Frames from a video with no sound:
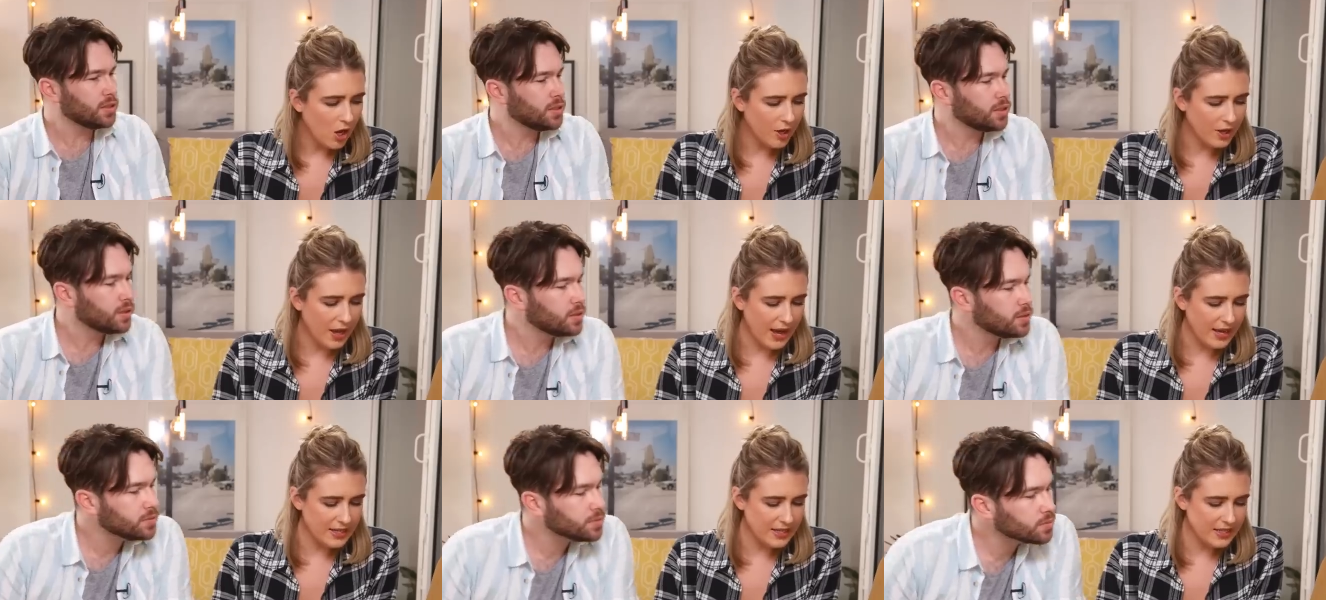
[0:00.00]

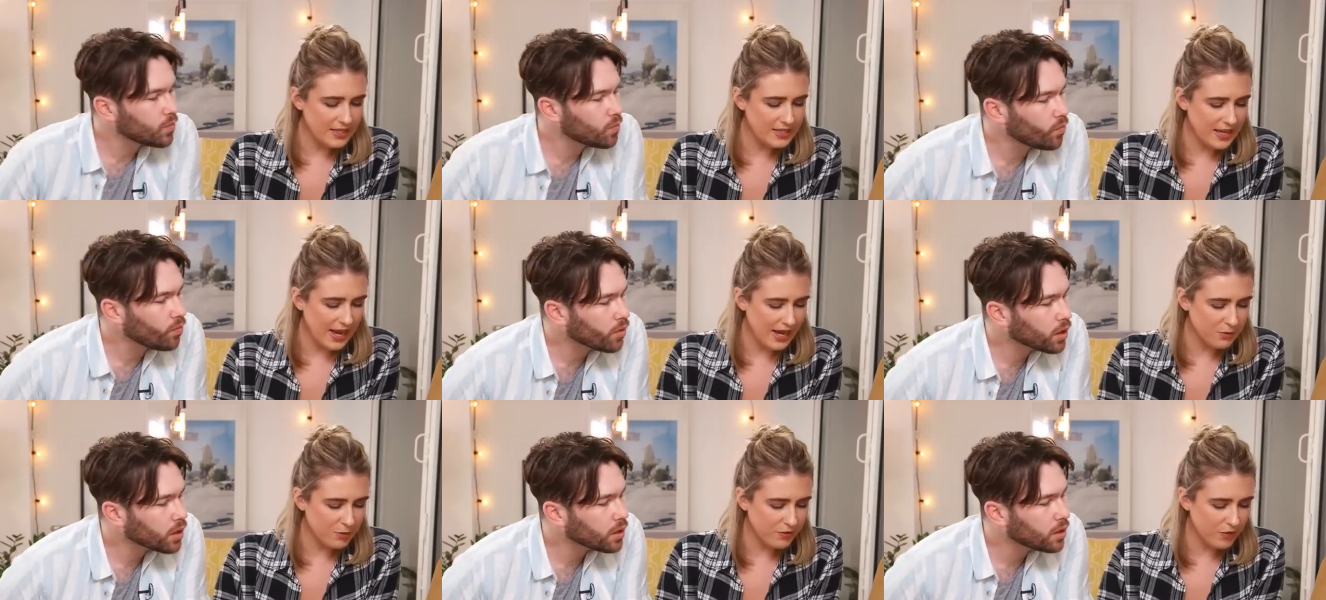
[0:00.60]
Speaker 1: Okay,
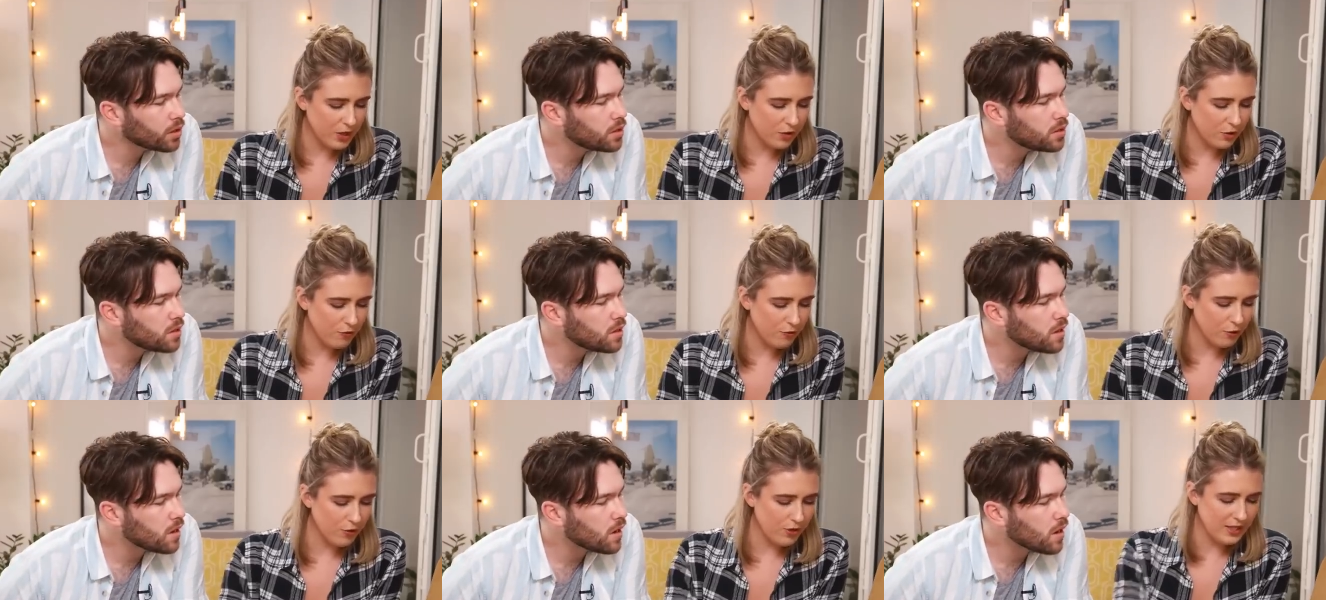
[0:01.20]
sad. We've only got
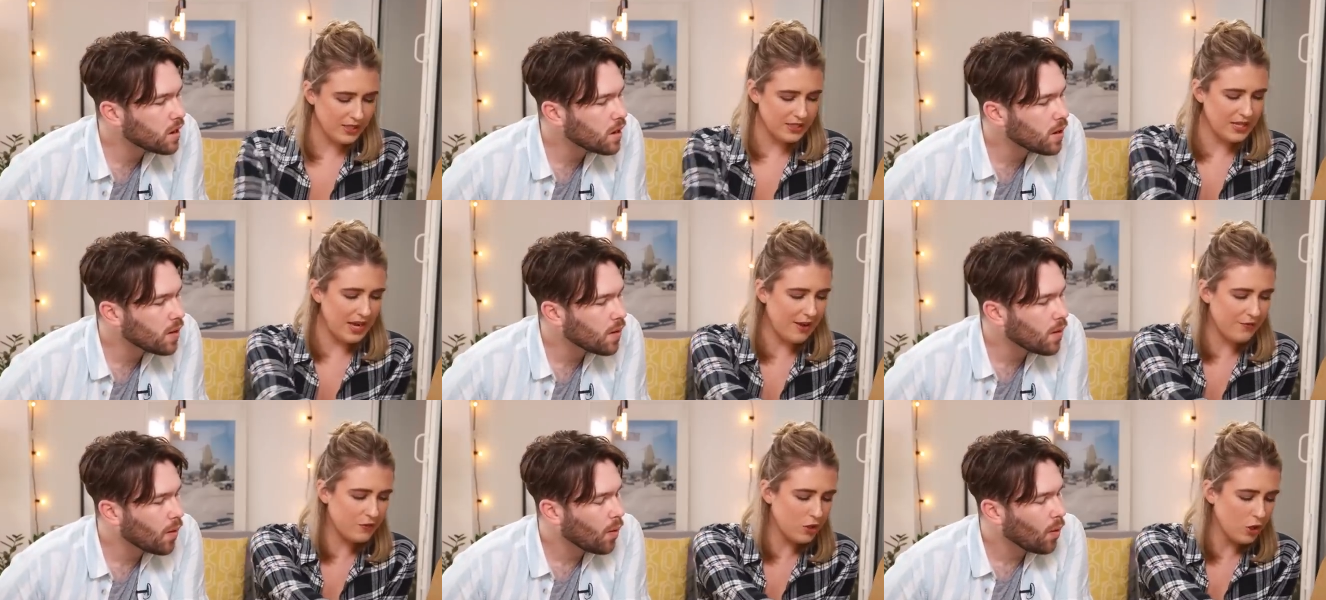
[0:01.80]
four things
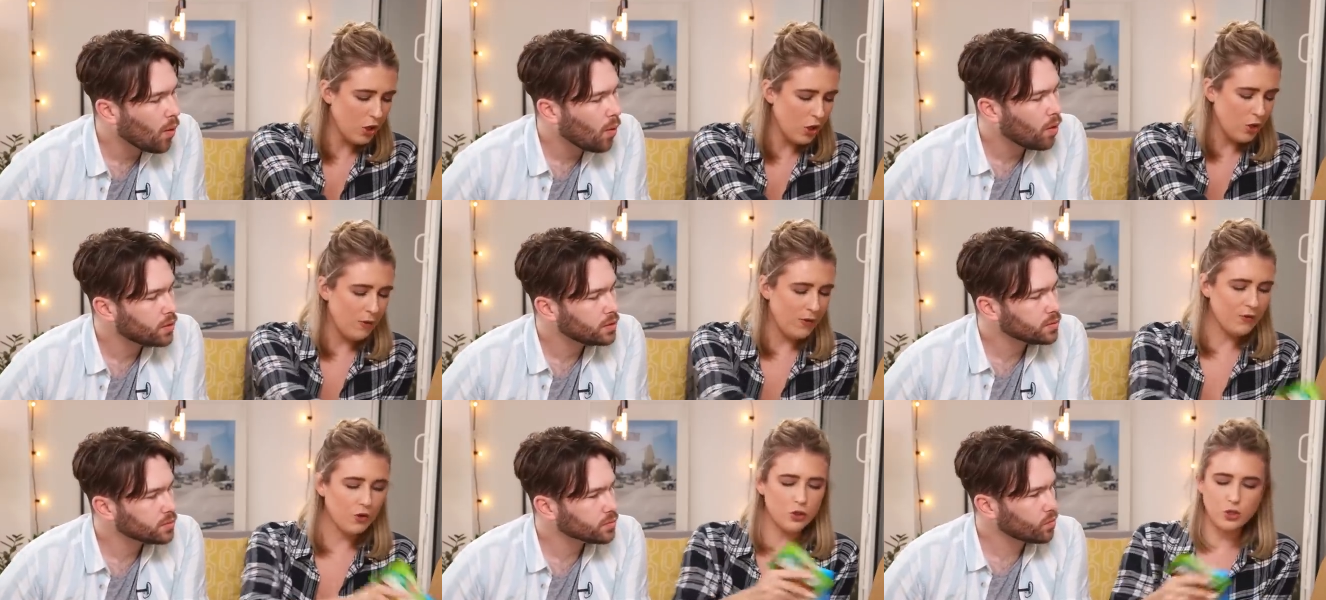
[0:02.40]
left.
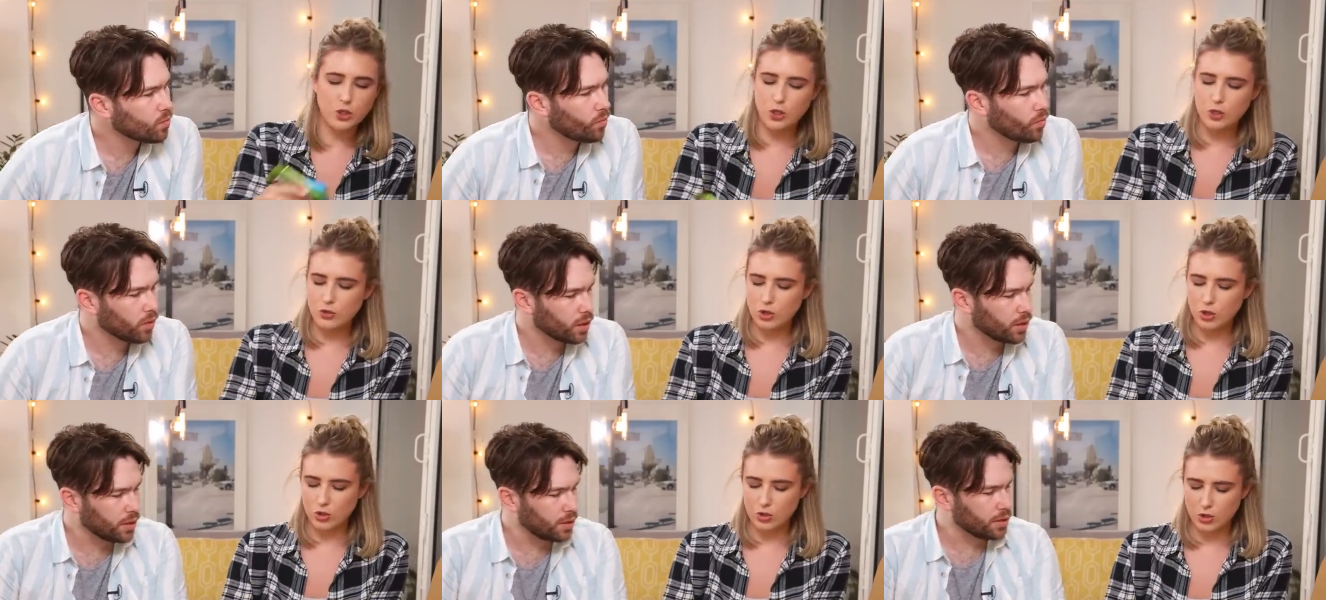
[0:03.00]
We've got two
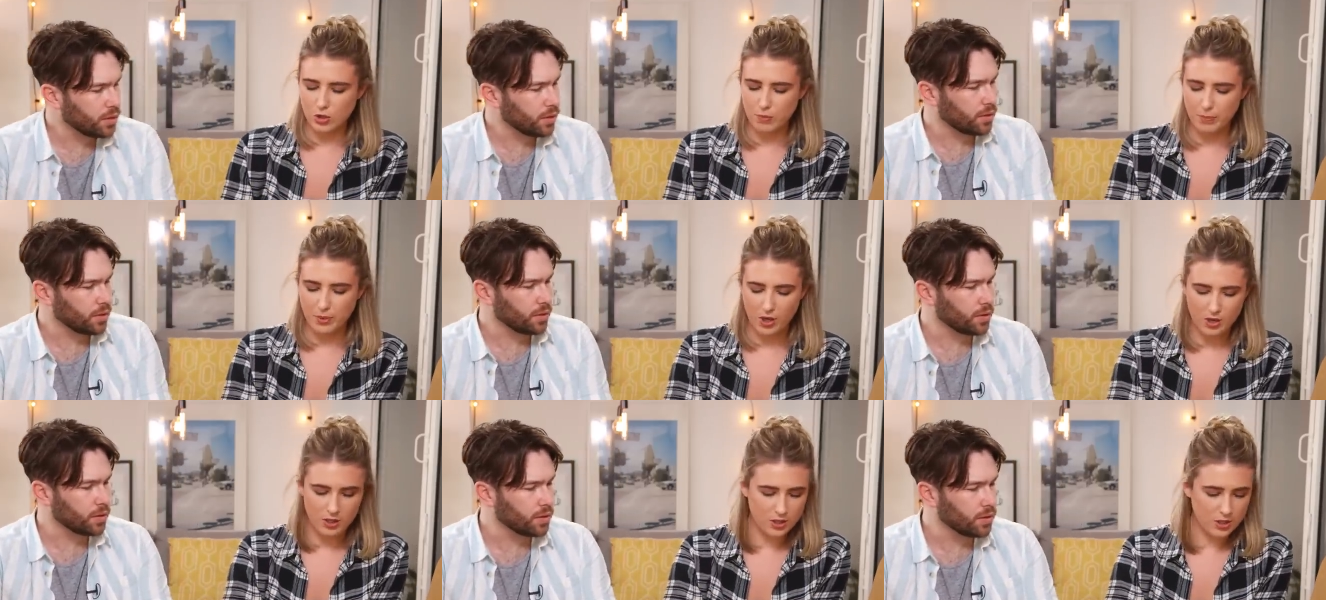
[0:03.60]
chocolate
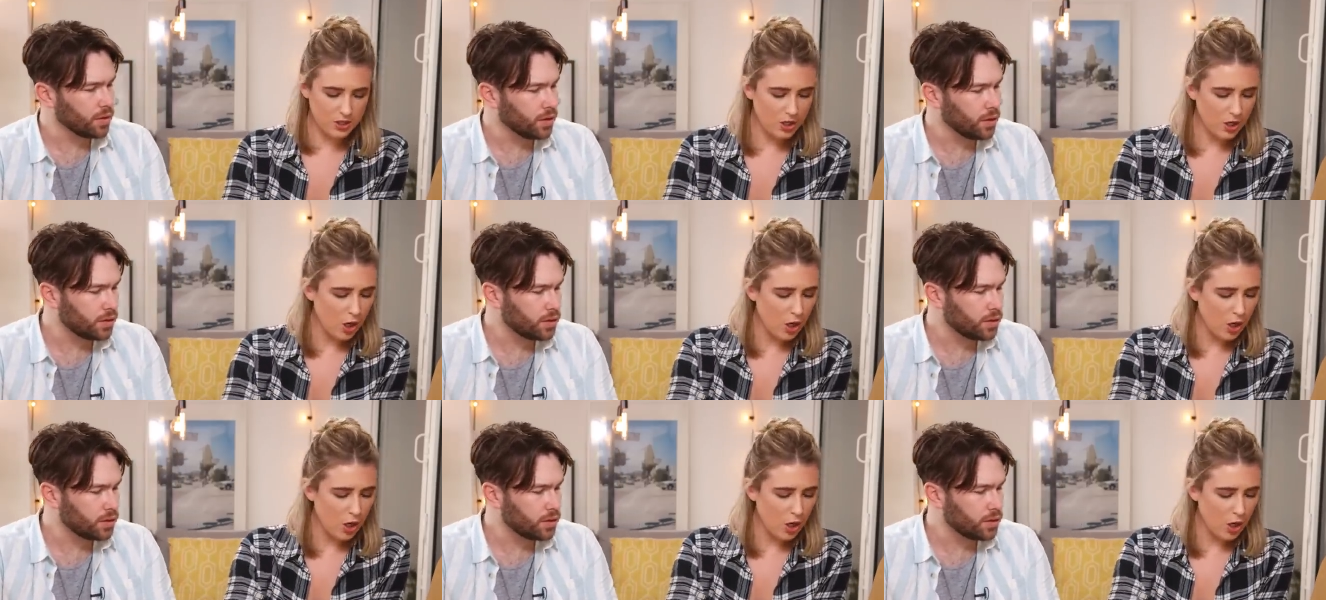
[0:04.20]
bars,